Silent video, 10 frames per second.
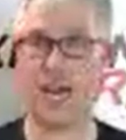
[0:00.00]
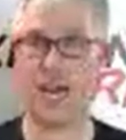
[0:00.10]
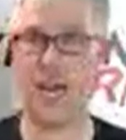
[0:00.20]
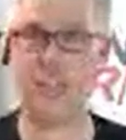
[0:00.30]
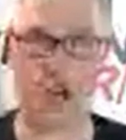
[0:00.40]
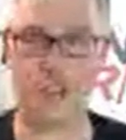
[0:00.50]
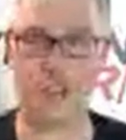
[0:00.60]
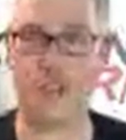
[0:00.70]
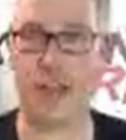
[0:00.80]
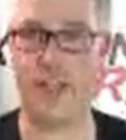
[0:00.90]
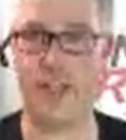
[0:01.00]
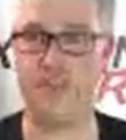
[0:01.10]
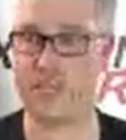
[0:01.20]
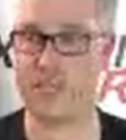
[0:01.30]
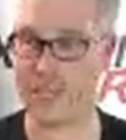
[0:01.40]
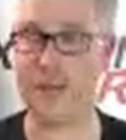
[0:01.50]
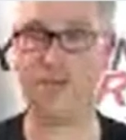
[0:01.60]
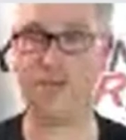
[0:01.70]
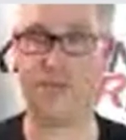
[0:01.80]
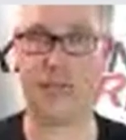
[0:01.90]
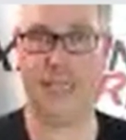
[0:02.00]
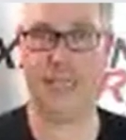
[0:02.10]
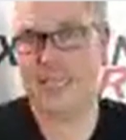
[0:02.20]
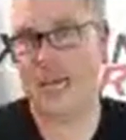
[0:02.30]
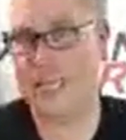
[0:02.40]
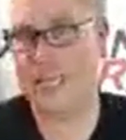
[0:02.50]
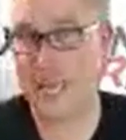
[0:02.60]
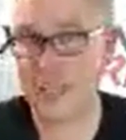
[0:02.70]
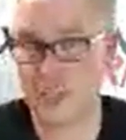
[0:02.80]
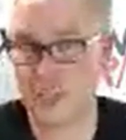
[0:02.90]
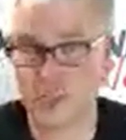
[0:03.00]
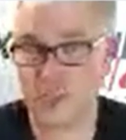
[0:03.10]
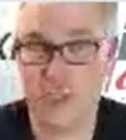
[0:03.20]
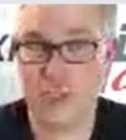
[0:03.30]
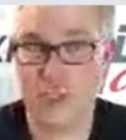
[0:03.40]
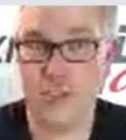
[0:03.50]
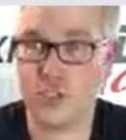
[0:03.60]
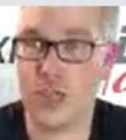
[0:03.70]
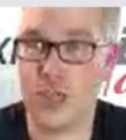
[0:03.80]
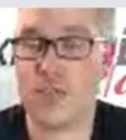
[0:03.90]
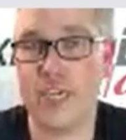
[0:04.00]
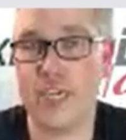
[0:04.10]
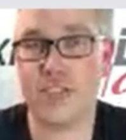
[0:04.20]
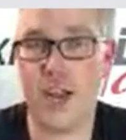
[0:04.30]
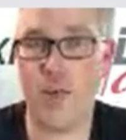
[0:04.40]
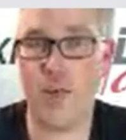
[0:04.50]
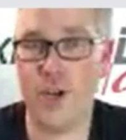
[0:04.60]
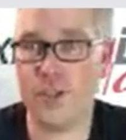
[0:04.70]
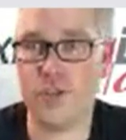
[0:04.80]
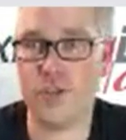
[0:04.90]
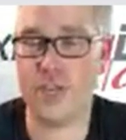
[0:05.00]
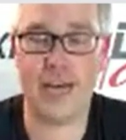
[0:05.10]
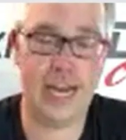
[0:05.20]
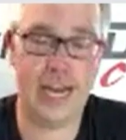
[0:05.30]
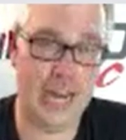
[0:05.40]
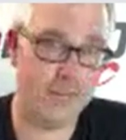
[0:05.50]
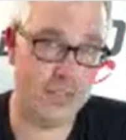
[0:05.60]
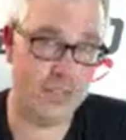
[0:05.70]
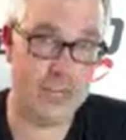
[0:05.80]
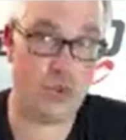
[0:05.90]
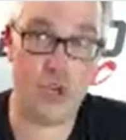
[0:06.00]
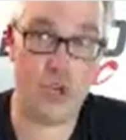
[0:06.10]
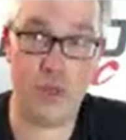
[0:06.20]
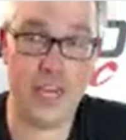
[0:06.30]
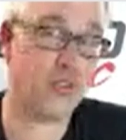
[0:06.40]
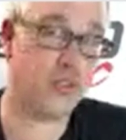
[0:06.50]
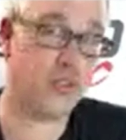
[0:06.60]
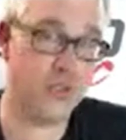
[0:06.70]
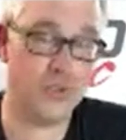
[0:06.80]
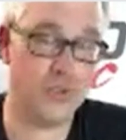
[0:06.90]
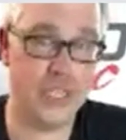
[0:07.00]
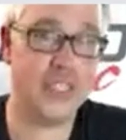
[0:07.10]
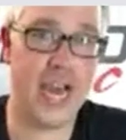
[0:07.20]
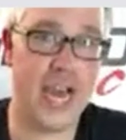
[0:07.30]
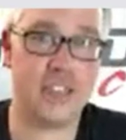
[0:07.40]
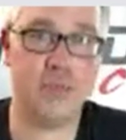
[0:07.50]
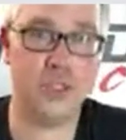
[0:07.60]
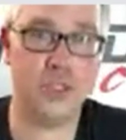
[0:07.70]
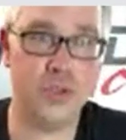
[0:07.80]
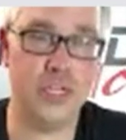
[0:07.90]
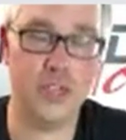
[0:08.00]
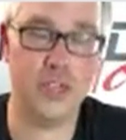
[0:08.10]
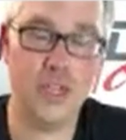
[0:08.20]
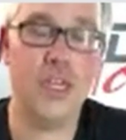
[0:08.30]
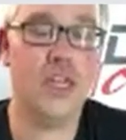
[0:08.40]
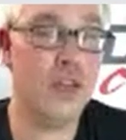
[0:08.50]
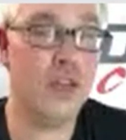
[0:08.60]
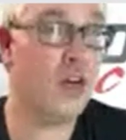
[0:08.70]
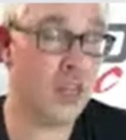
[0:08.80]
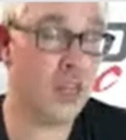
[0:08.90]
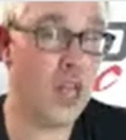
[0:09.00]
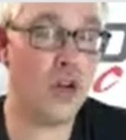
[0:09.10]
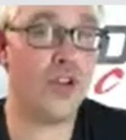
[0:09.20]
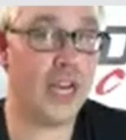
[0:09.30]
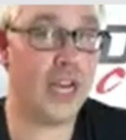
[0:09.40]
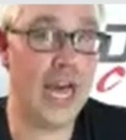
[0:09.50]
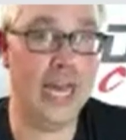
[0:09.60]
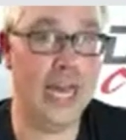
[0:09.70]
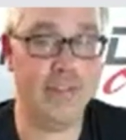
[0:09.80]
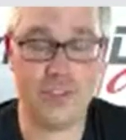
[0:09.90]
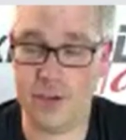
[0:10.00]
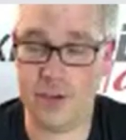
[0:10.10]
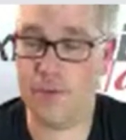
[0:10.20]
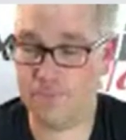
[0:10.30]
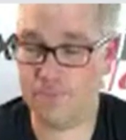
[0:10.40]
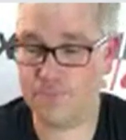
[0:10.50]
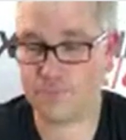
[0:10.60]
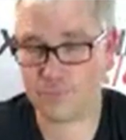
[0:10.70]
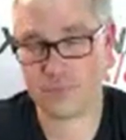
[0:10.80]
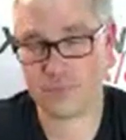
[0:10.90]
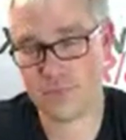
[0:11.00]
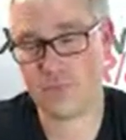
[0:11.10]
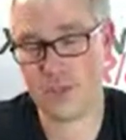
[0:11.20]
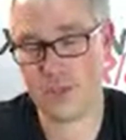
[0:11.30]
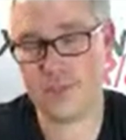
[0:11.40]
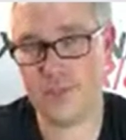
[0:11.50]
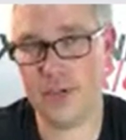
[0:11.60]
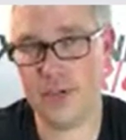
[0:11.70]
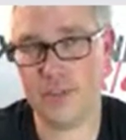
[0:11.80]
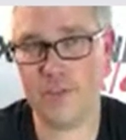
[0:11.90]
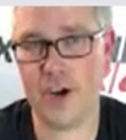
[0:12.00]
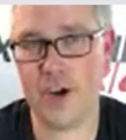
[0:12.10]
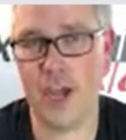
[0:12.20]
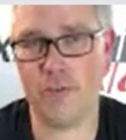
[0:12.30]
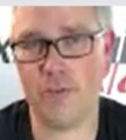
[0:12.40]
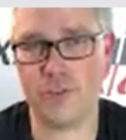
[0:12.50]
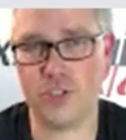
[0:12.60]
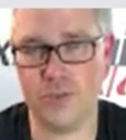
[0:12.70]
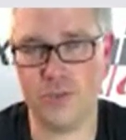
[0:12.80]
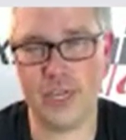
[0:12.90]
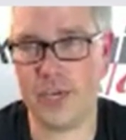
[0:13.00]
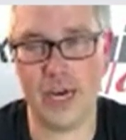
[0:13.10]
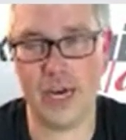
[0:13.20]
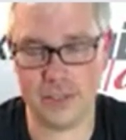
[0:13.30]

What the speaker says: talk to a lot of them because I need answers to some things that I run into that I don't know the answer to. And these guys have been doing it a lot longer than I have, so they're very helpful too. Thank God. So,